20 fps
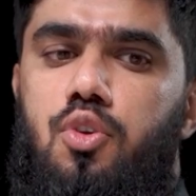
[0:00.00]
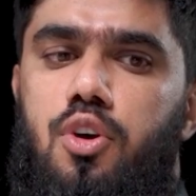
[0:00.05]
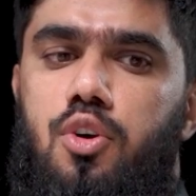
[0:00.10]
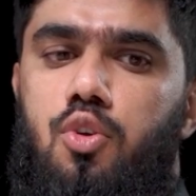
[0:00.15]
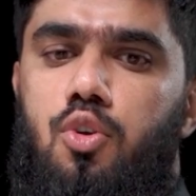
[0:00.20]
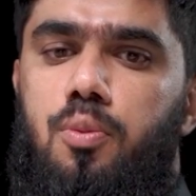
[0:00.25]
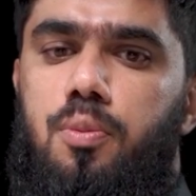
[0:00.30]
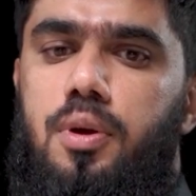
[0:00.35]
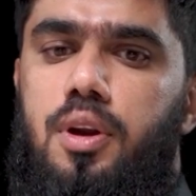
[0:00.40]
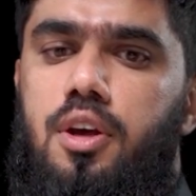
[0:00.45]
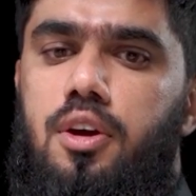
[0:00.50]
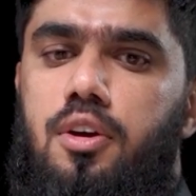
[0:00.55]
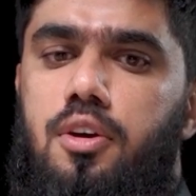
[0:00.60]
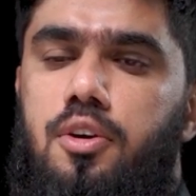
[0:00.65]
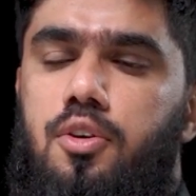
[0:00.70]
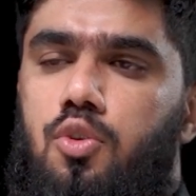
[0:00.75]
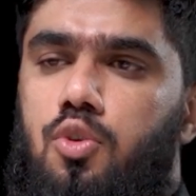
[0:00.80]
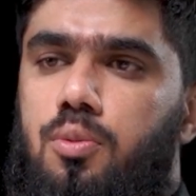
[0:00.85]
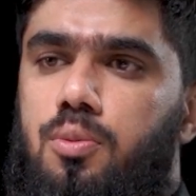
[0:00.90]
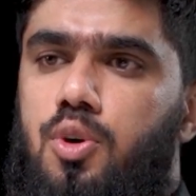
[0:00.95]
you are opening
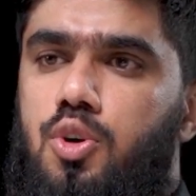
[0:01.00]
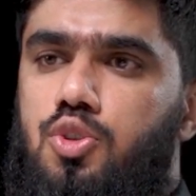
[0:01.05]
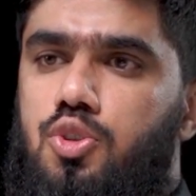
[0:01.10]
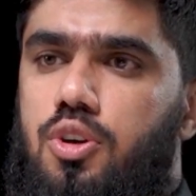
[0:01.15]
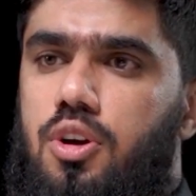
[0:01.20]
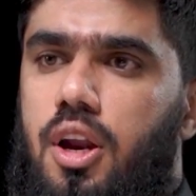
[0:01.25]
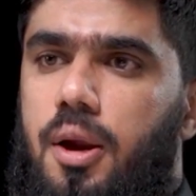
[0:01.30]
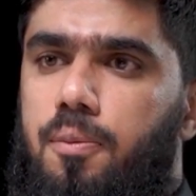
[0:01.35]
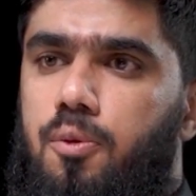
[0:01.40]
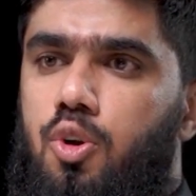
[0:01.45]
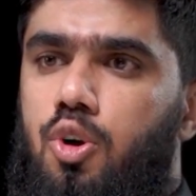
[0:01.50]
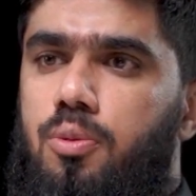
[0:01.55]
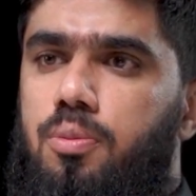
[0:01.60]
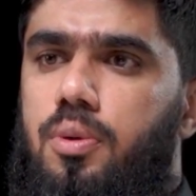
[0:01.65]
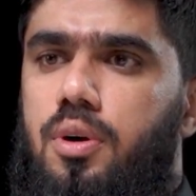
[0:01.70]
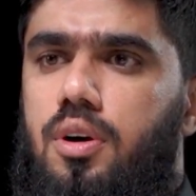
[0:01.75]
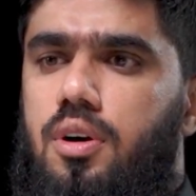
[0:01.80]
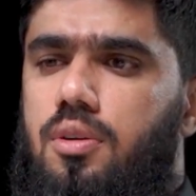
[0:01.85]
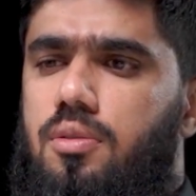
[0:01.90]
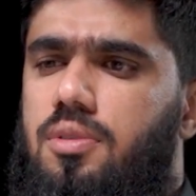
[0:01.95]
Chrome on your laptop,
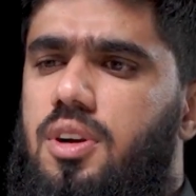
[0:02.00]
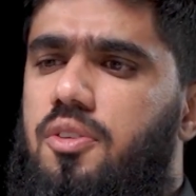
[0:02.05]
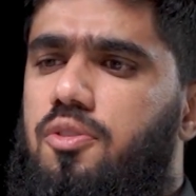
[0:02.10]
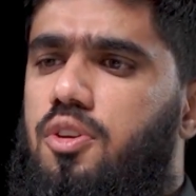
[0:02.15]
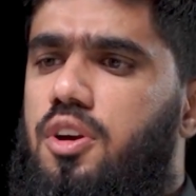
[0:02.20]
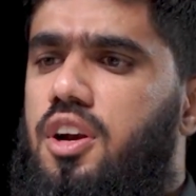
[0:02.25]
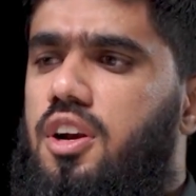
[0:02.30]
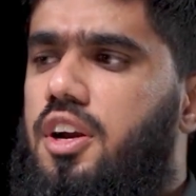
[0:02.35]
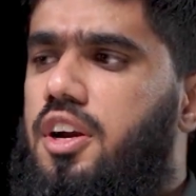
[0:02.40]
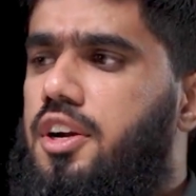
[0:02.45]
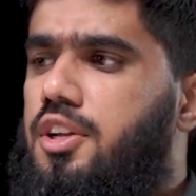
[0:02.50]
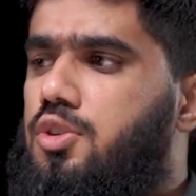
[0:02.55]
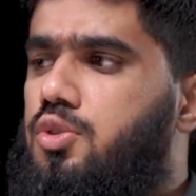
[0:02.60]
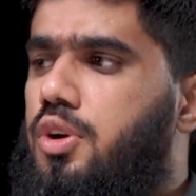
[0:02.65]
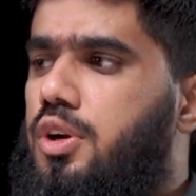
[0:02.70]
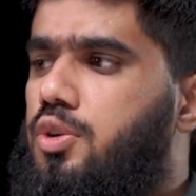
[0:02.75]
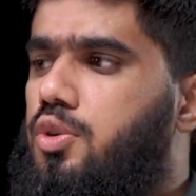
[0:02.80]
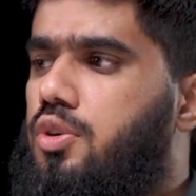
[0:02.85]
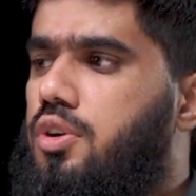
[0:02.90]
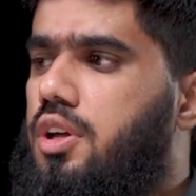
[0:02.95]
definitely it is
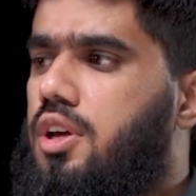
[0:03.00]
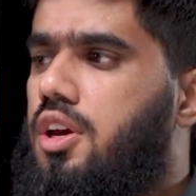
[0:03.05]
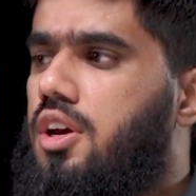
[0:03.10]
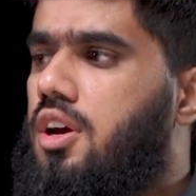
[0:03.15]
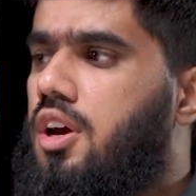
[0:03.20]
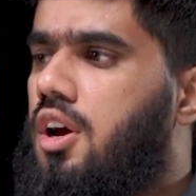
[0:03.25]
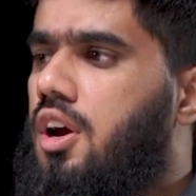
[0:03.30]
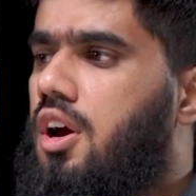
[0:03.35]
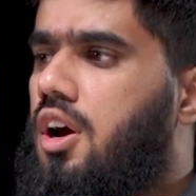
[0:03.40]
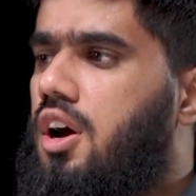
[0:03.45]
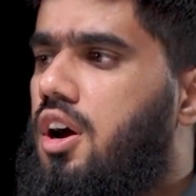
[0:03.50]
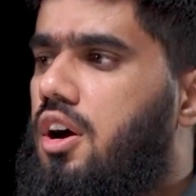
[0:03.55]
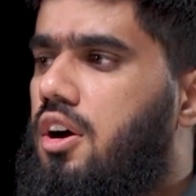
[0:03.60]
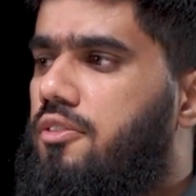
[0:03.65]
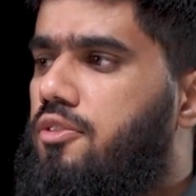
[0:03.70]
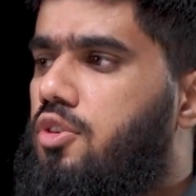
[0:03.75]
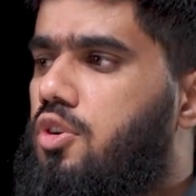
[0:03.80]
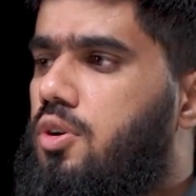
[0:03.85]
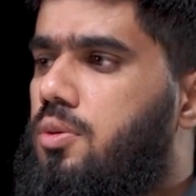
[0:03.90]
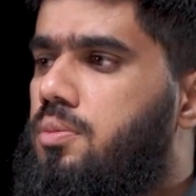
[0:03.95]
going to take
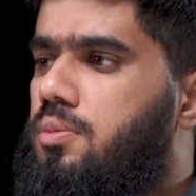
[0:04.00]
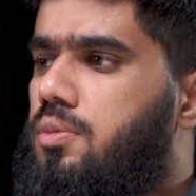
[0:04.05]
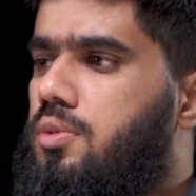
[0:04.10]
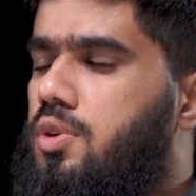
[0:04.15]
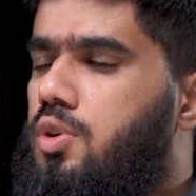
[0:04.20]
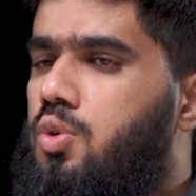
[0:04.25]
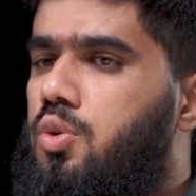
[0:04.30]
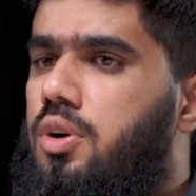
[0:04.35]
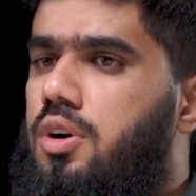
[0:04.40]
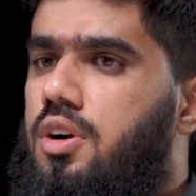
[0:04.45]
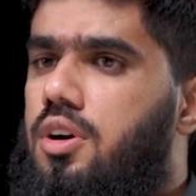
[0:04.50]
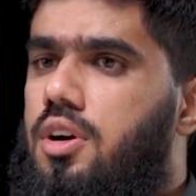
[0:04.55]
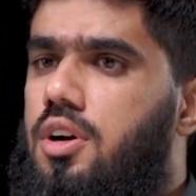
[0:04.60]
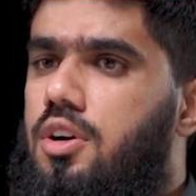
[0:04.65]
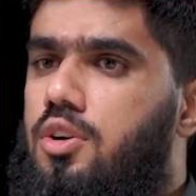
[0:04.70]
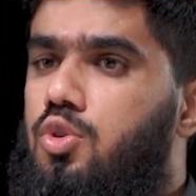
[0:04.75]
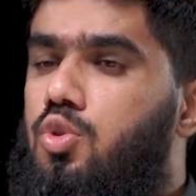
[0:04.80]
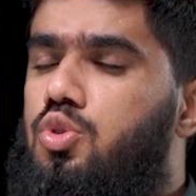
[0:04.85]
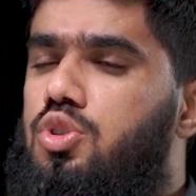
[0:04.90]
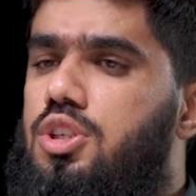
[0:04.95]
from 2
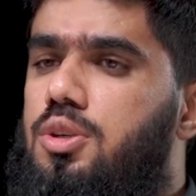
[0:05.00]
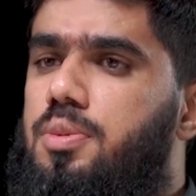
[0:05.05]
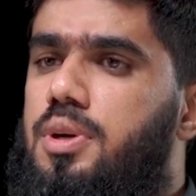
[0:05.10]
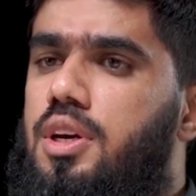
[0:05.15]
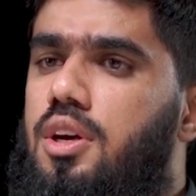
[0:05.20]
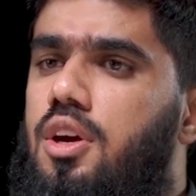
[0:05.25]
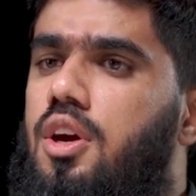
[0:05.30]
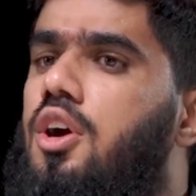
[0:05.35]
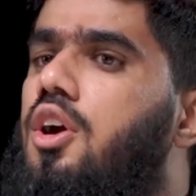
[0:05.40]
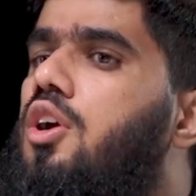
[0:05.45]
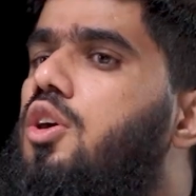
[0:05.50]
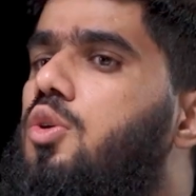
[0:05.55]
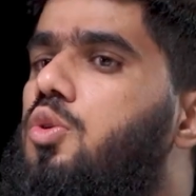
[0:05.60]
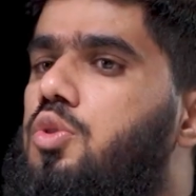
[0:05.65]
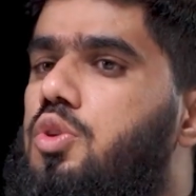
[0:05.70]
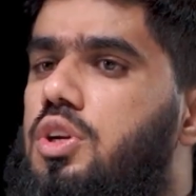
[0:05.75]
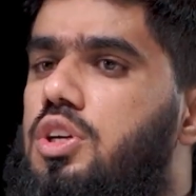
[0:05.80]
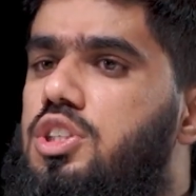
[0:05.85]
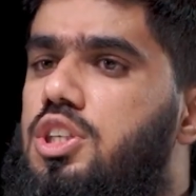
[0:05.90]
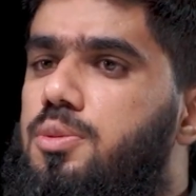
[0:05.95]
GB to
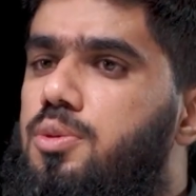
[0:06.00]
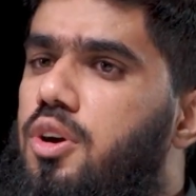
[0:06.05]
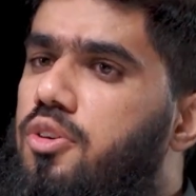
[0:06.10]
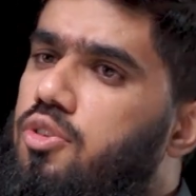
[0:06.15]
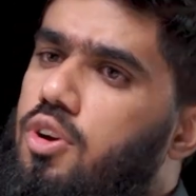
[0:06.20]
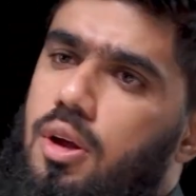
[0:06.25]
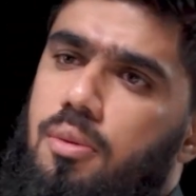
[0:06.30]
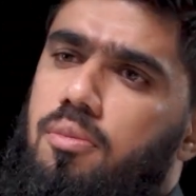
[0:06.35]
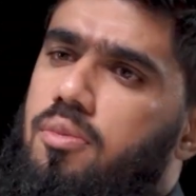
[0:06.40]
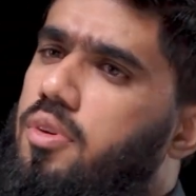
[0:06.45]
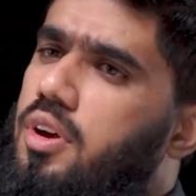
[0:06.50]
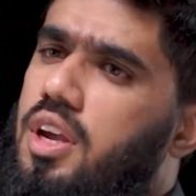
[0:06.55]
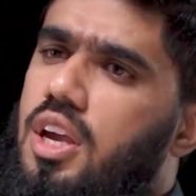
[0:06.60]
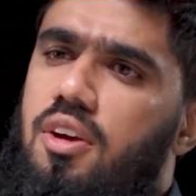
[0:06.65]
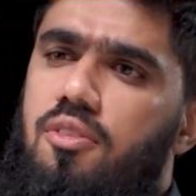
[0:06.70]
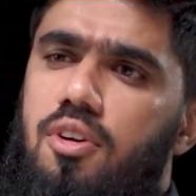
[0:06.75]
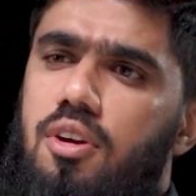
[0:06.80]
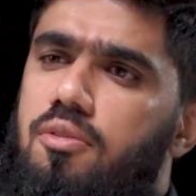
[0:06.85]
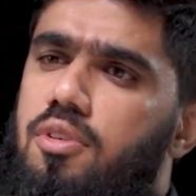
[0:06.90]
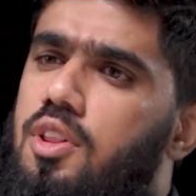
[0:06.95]
3 GB of RAM.
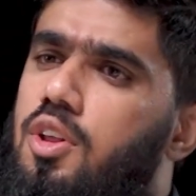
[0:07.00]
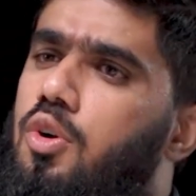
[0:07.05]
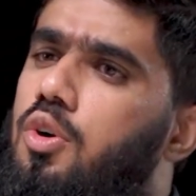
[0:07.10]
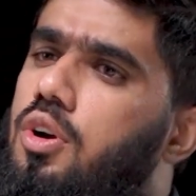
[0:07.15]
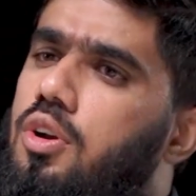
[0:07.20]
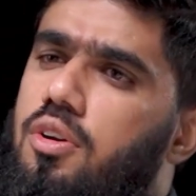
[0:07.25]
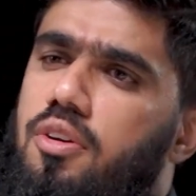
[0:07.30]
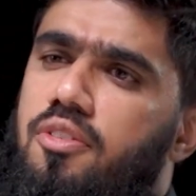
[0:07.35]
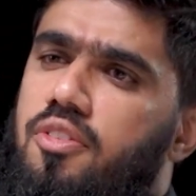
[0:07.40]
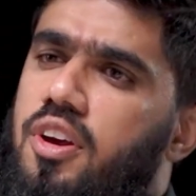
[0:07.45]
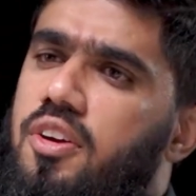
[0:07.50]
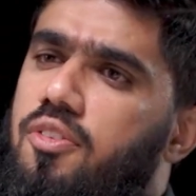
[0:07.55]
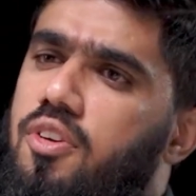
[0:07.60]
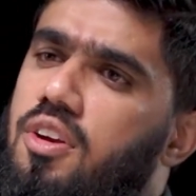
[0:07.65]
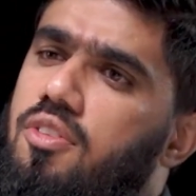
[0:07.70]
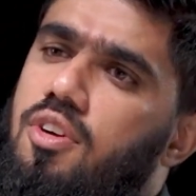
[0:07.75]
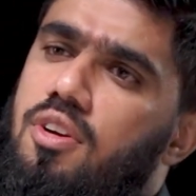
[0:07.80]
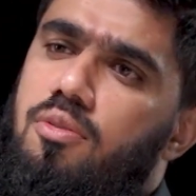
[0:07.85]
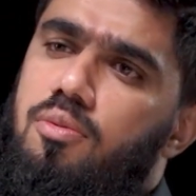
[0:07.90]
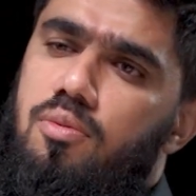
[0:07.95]

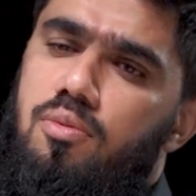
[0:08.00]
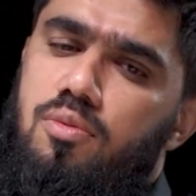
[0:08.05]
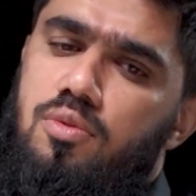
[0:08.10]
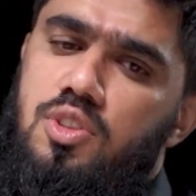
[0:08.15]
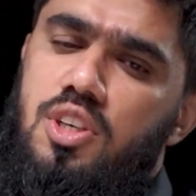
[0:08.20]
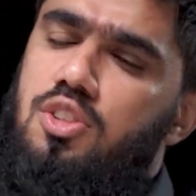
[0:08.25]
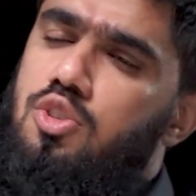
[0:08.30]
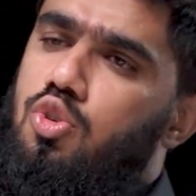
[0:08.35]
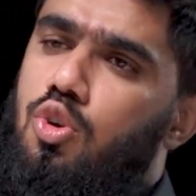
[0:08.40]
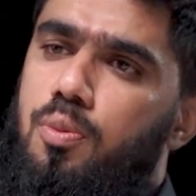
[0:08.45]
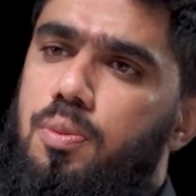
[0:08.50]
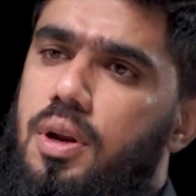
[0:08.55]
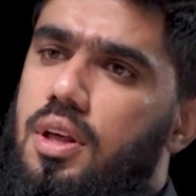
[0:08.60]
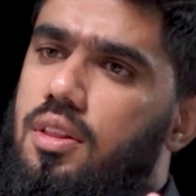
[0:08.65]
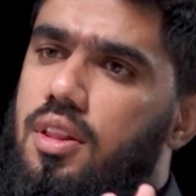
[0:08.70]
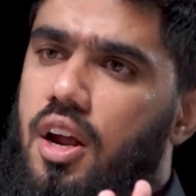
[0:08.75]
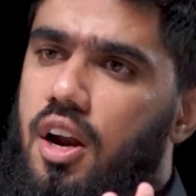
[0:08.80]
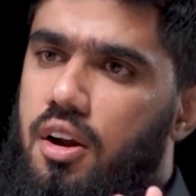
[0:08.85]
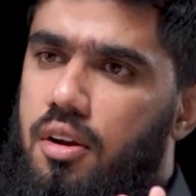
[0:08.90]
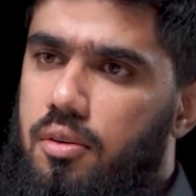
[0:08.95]
Even just
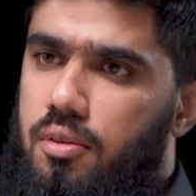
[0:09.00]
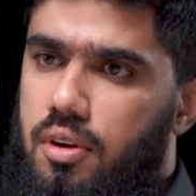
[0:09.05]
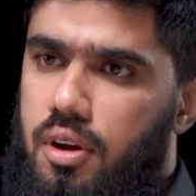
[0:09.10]
opening that